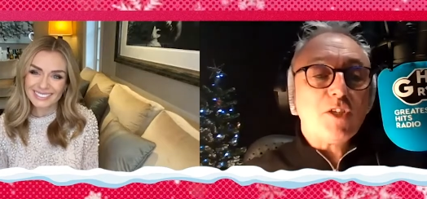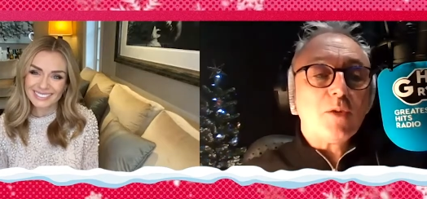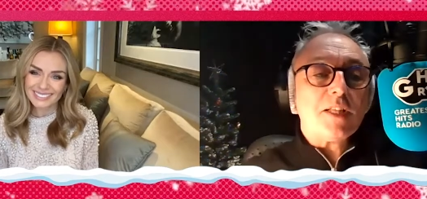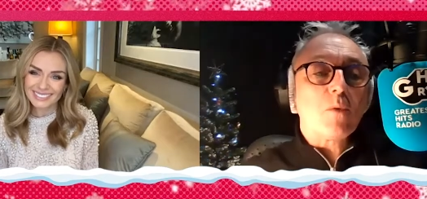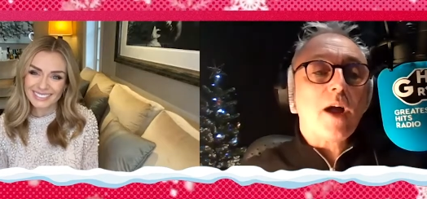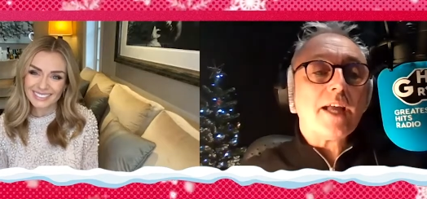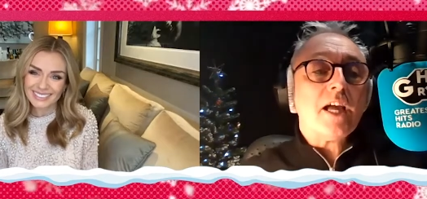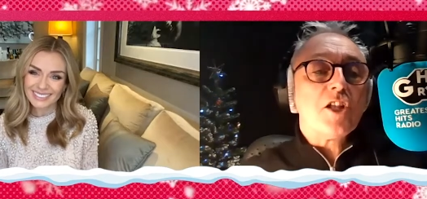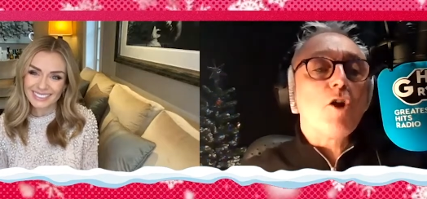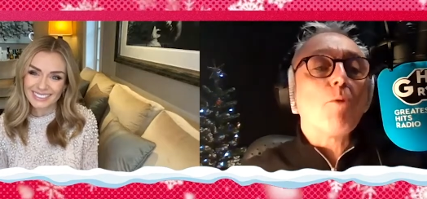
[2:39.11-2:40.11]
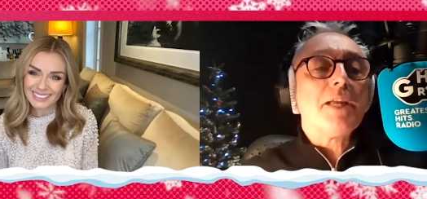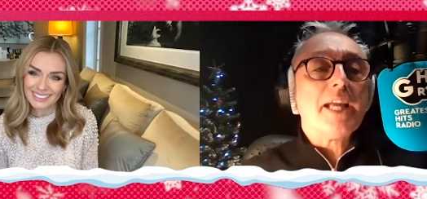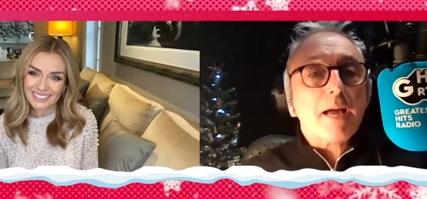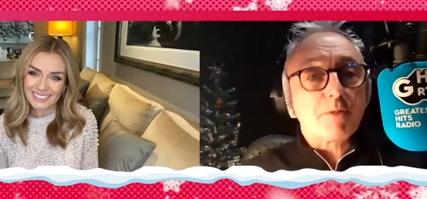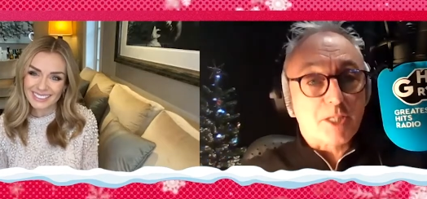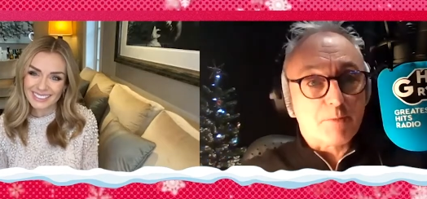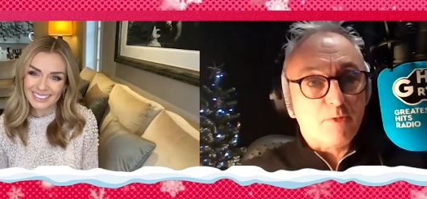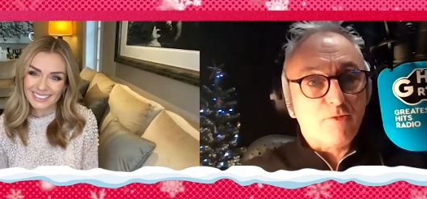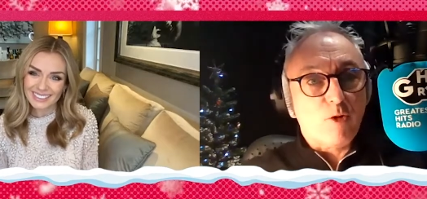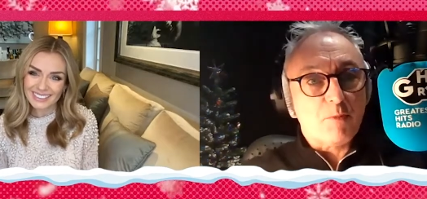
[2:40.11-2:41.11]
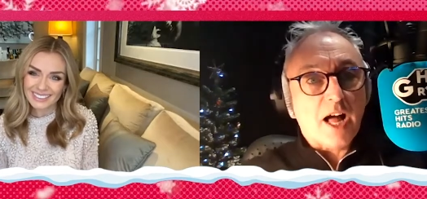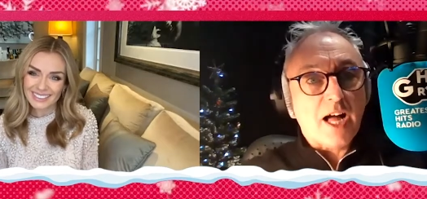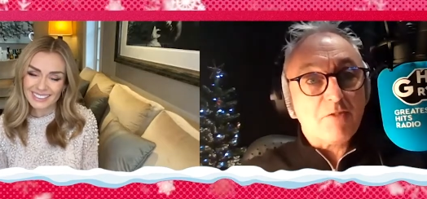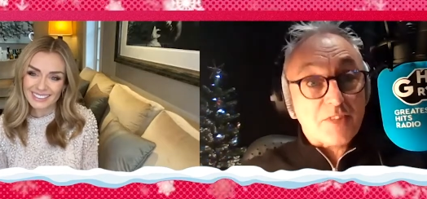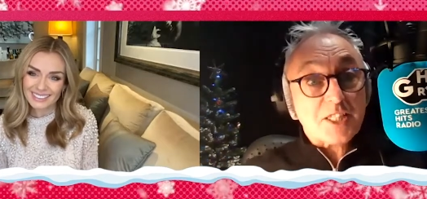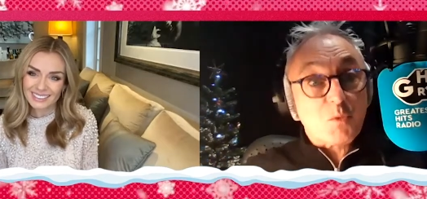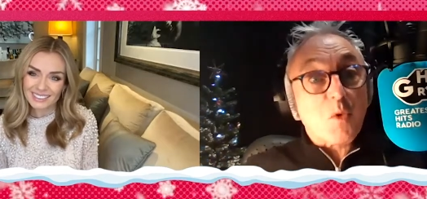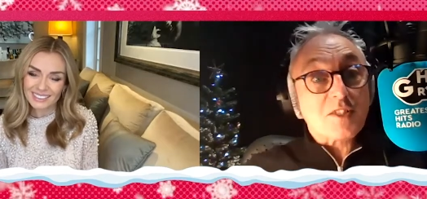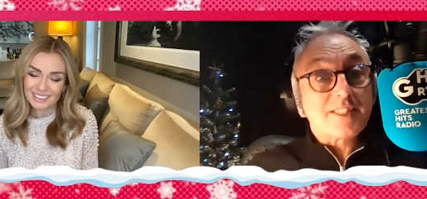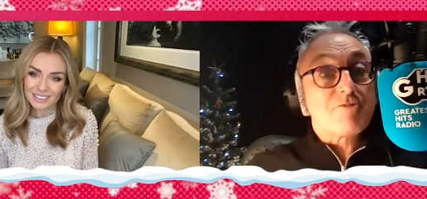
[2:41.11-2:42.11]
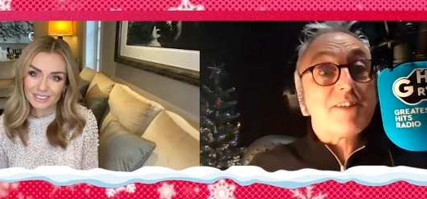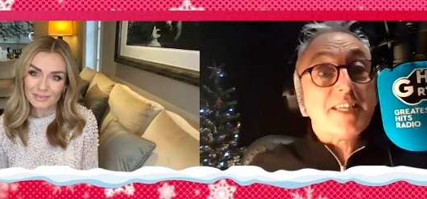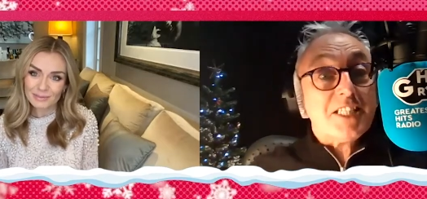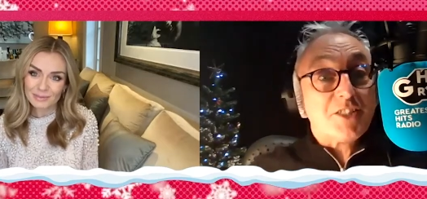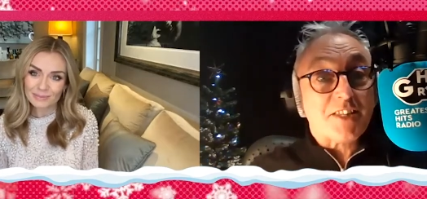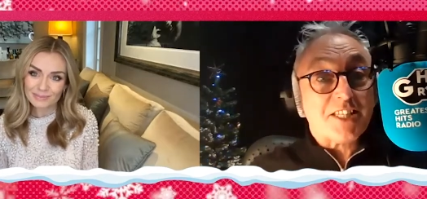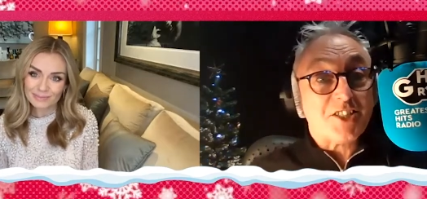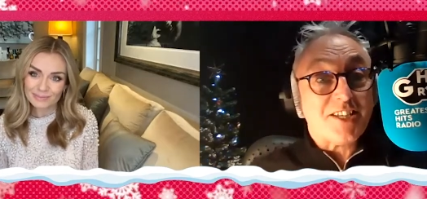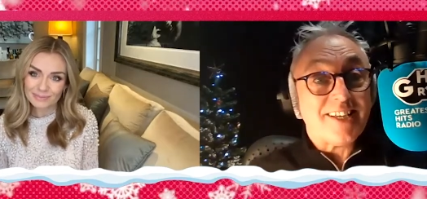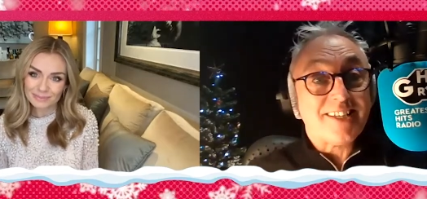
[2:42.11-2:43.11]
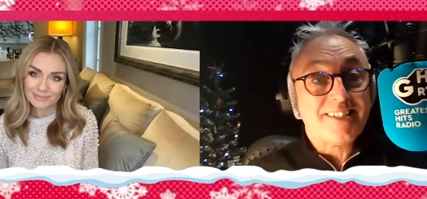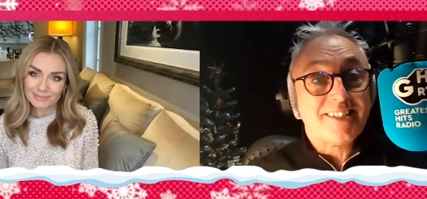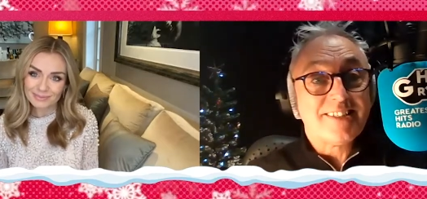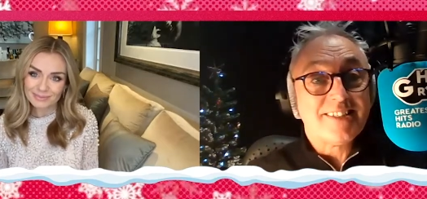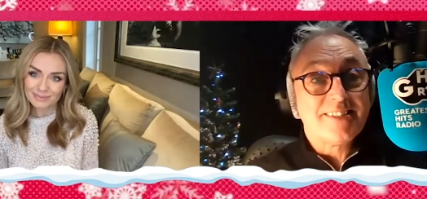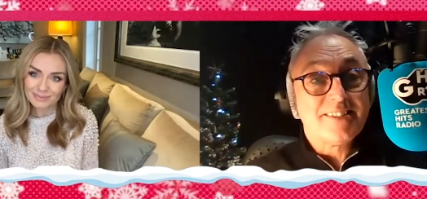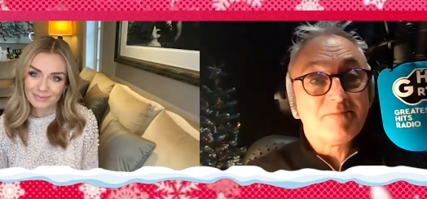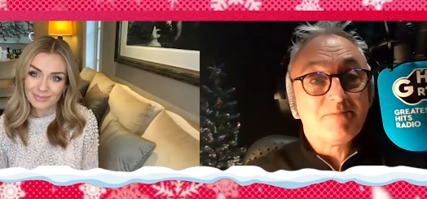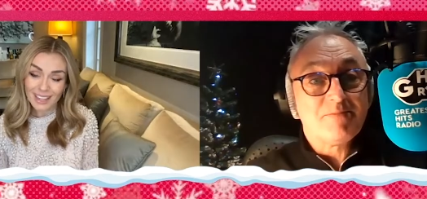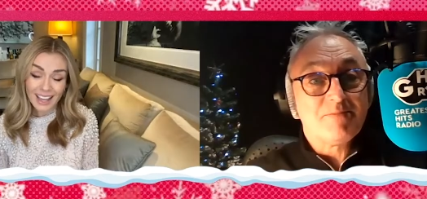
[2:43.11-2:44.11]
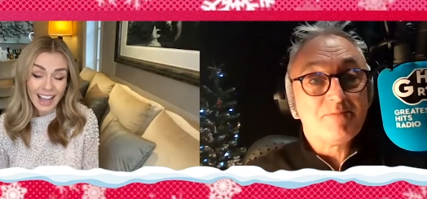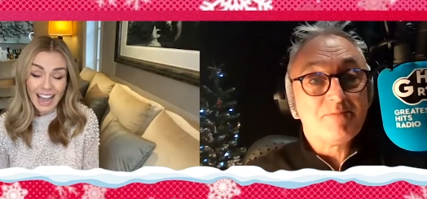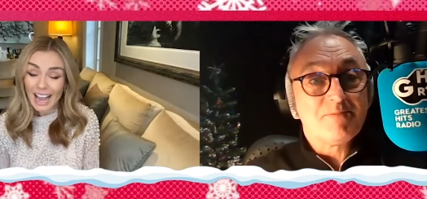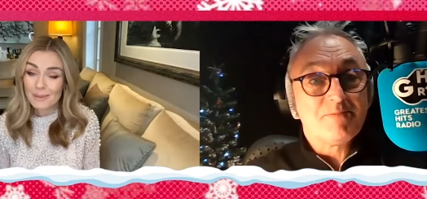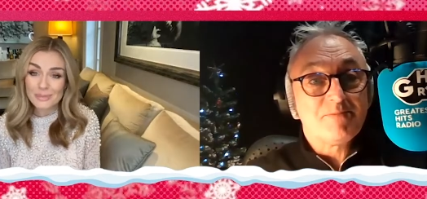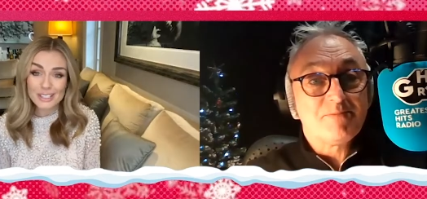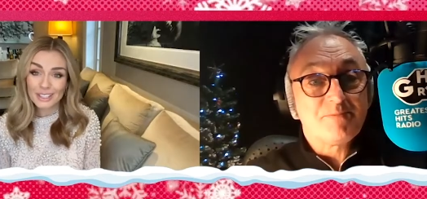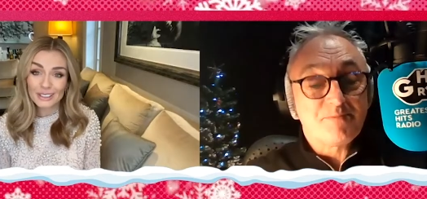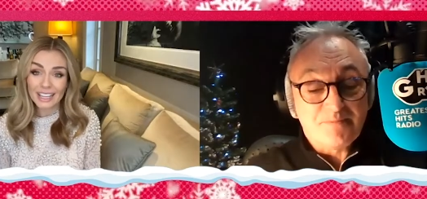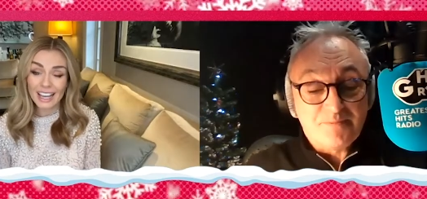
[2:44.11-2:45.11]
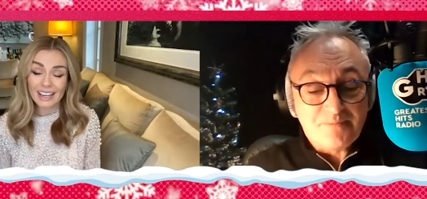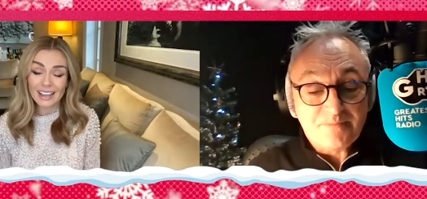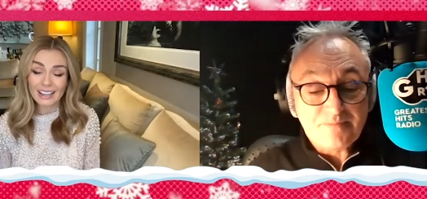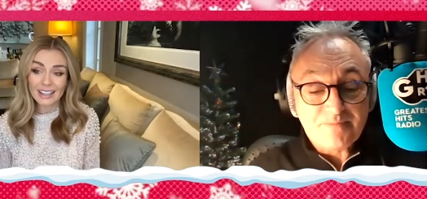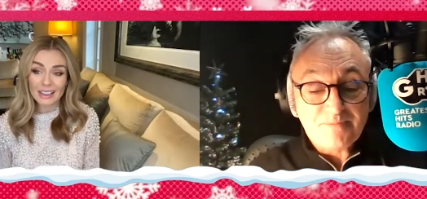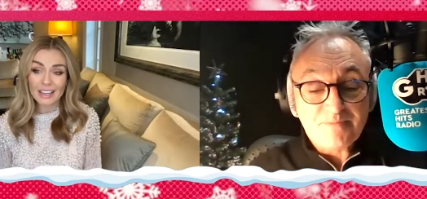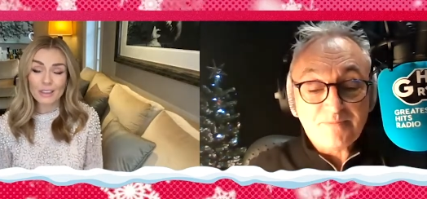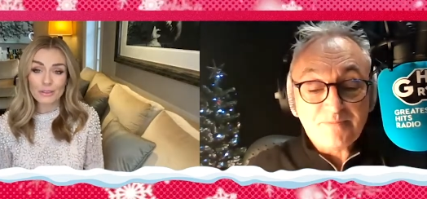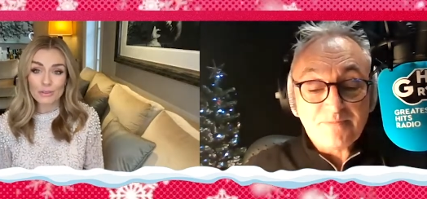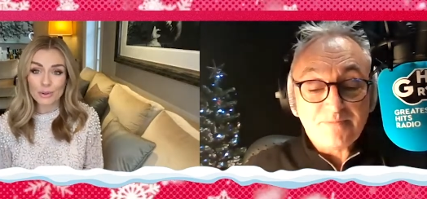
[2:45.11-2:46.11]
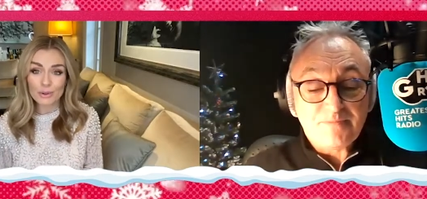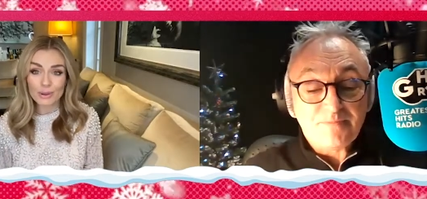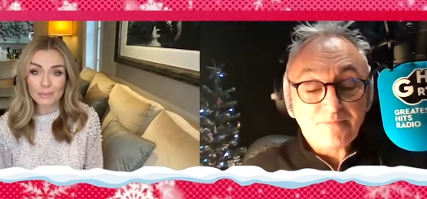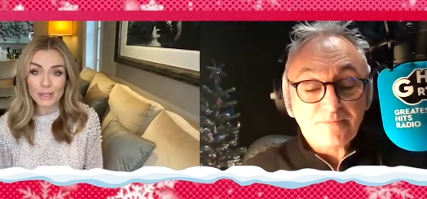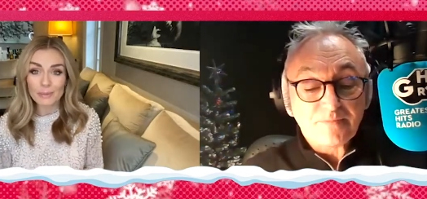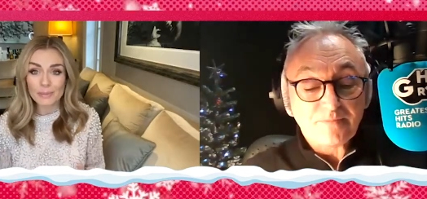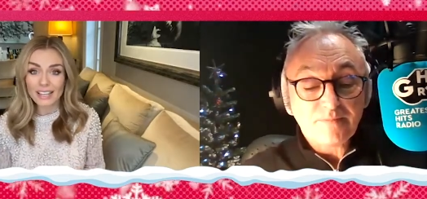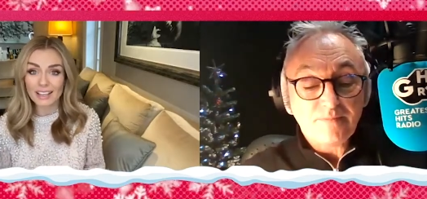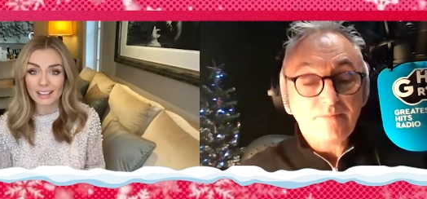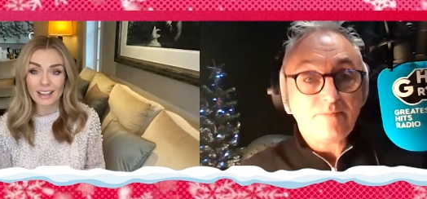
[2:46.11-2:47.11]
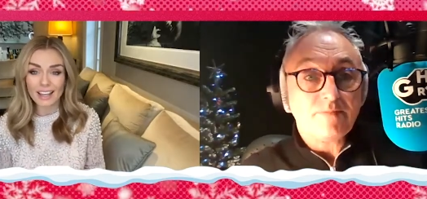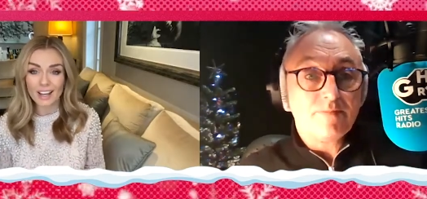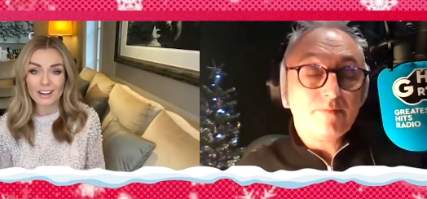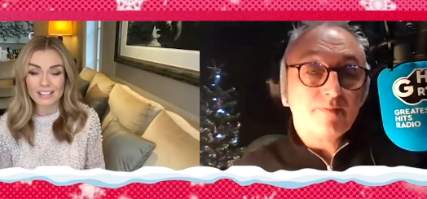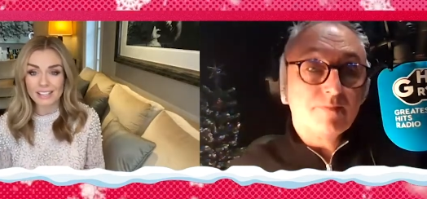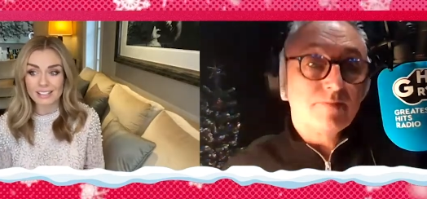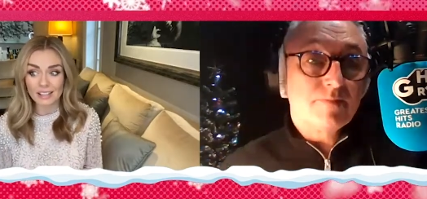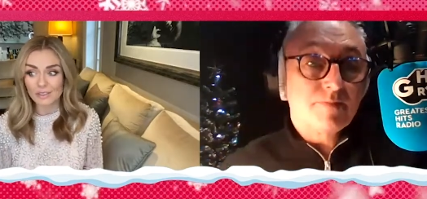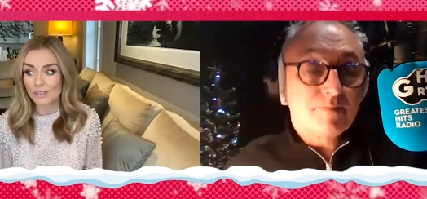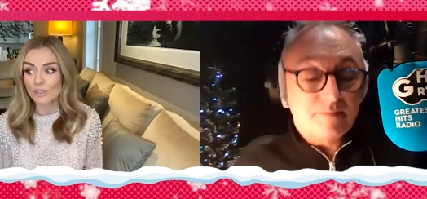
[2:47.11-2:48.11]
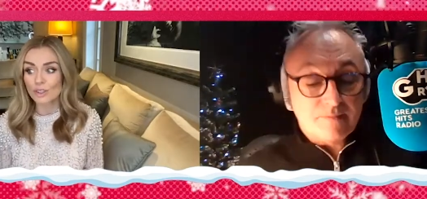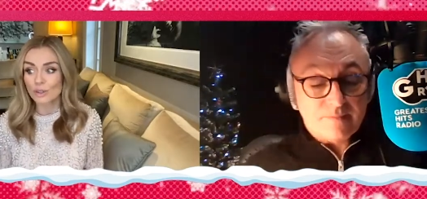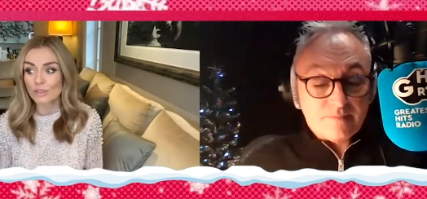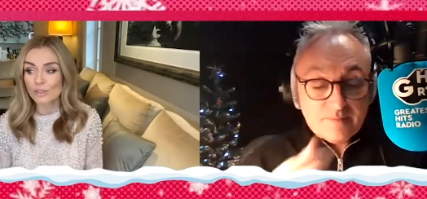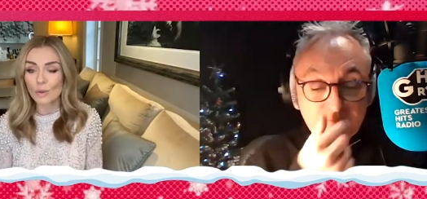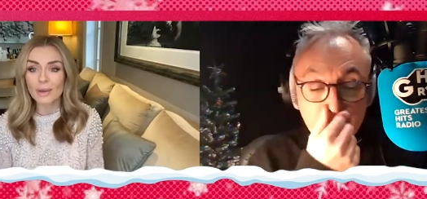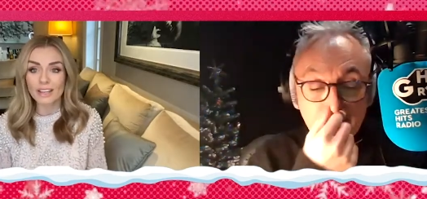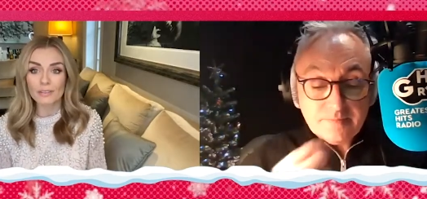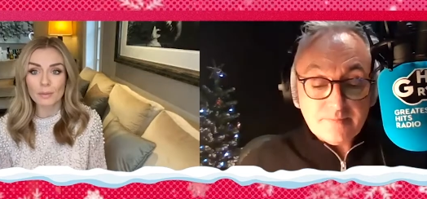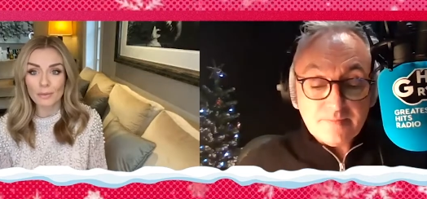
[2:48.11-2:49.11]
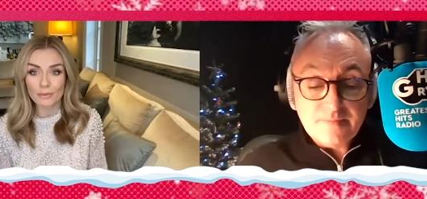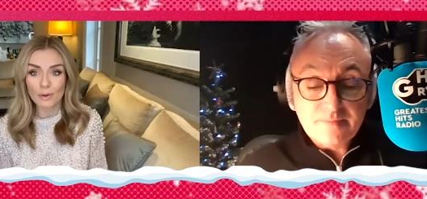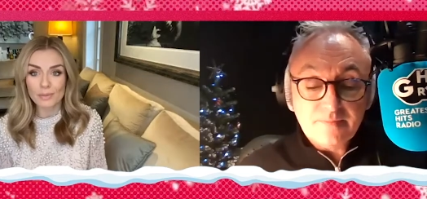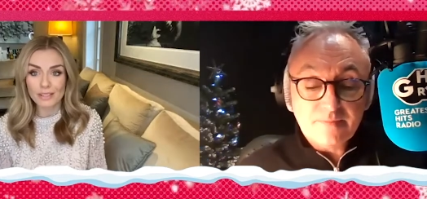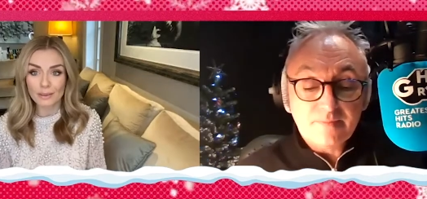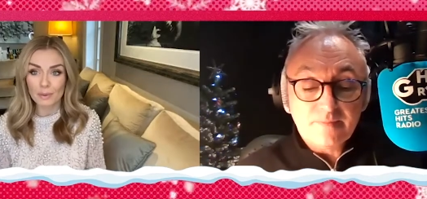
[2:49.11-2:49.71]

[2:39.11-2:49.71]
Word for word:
Speaker 1: you, in a way, not being able to perform live, this was the release for this year
Speaker 2: absolutely and and i think through you know being a, an artist like you know so many of the performers out there